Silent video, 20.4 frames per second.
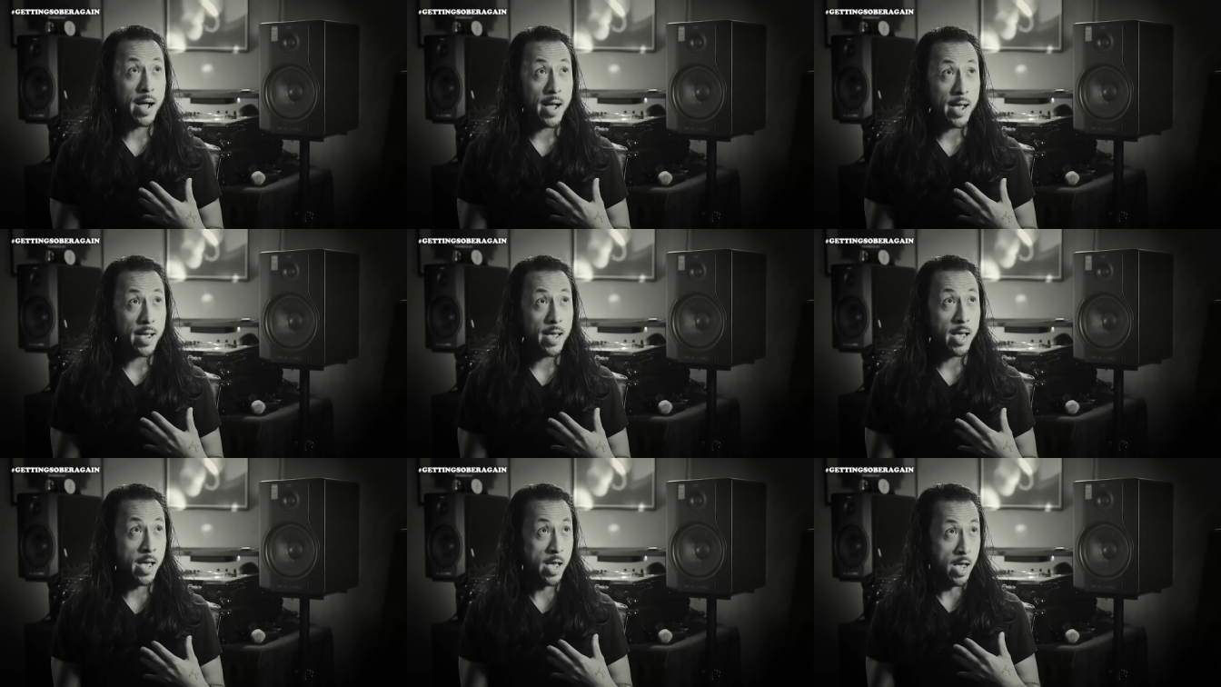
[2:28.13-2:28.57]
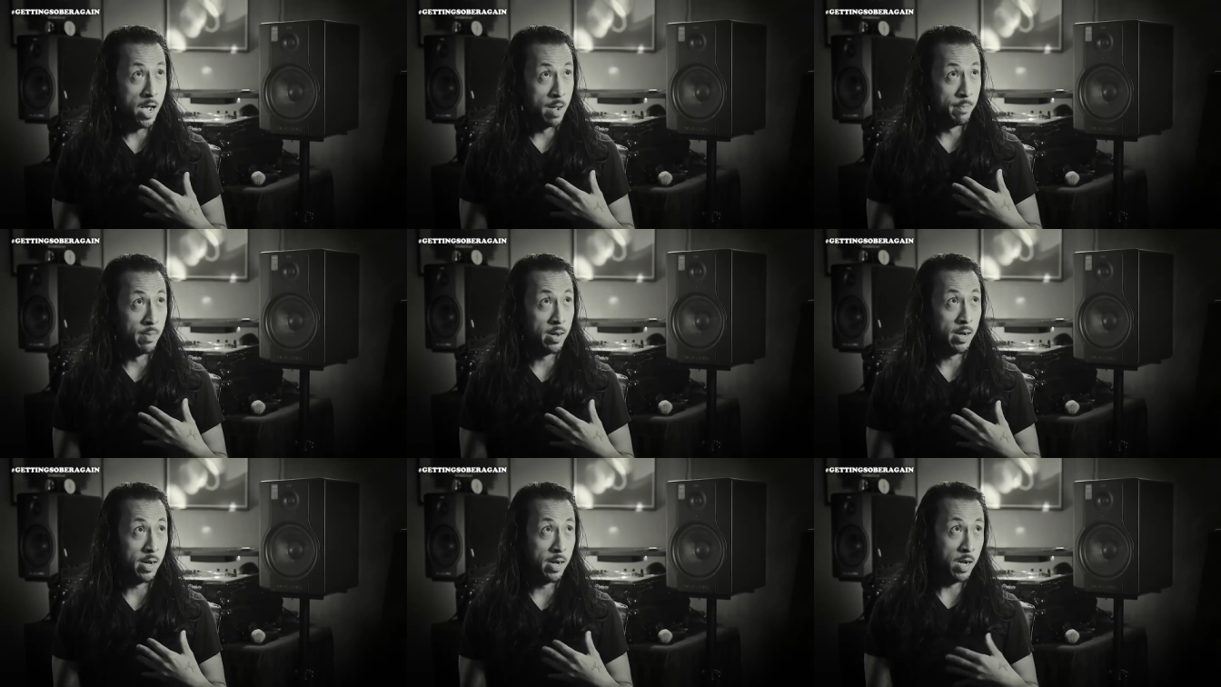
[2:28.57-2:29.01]
I
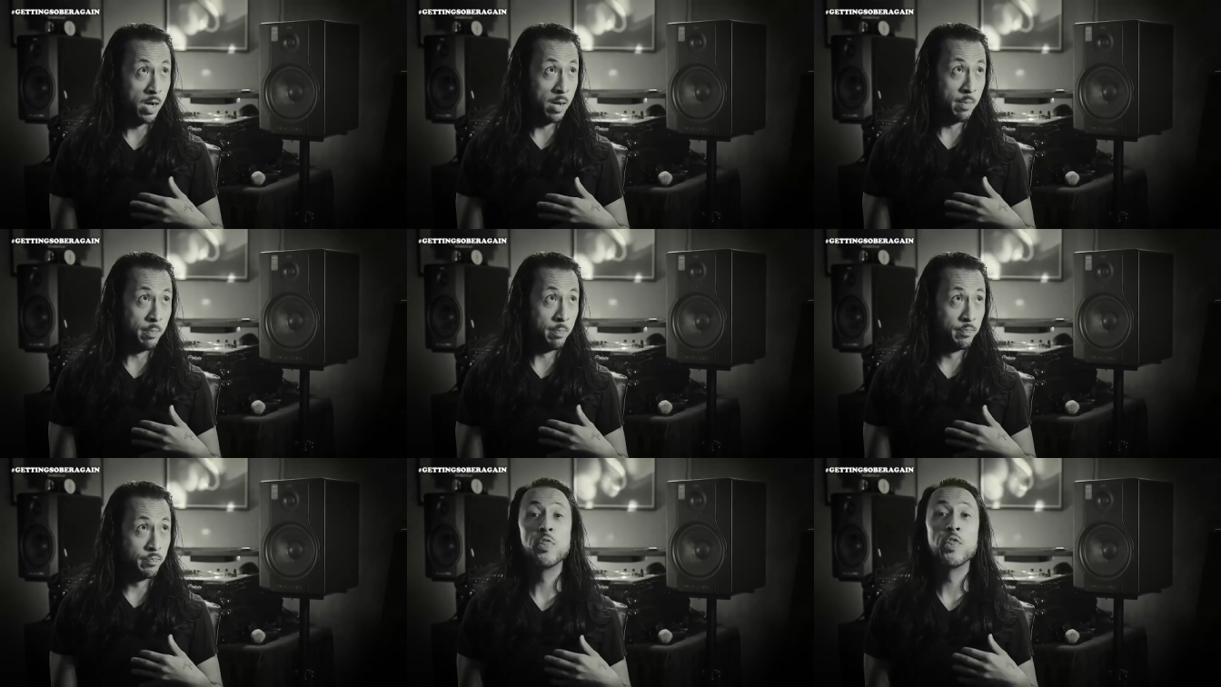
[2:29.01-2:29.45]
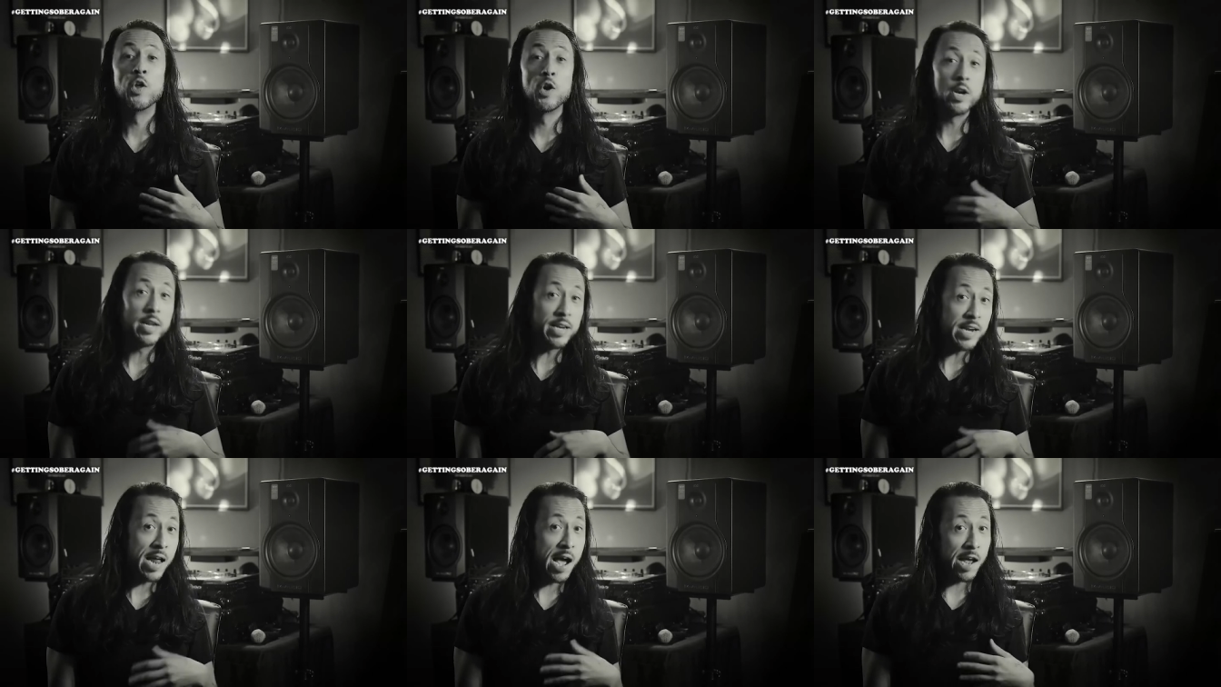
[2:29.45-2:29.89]
am um,
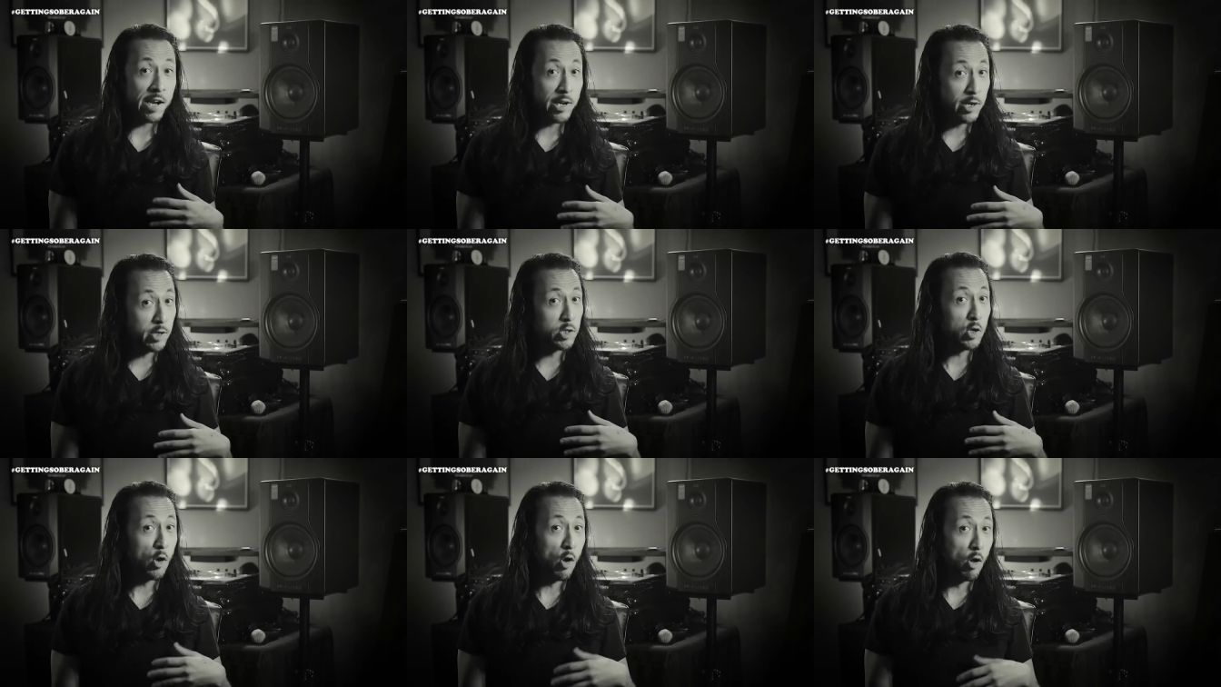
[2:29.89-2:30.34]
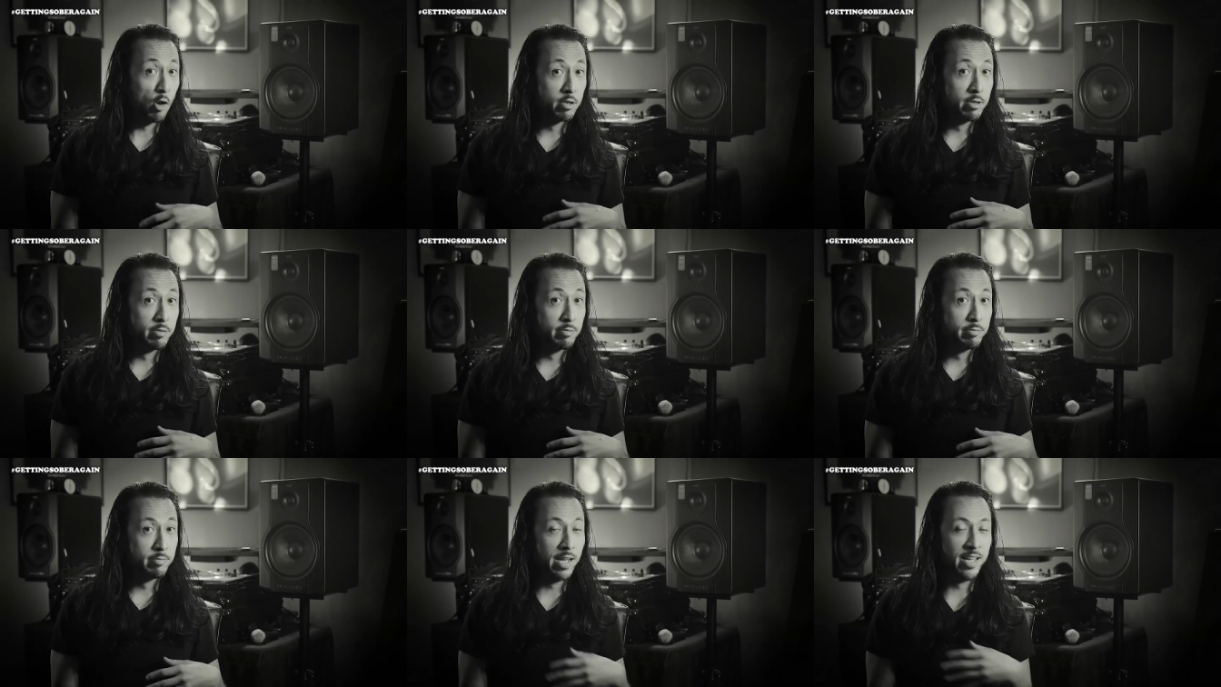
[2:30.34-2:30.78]
39 years
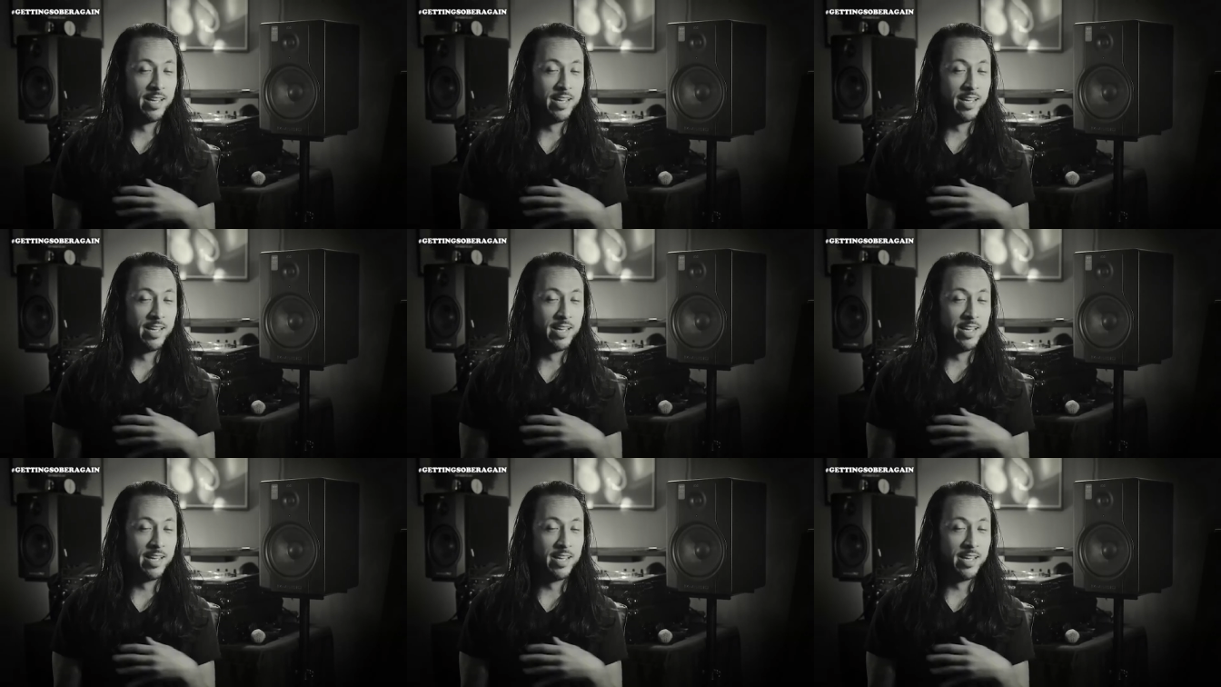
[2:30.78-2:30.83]
old.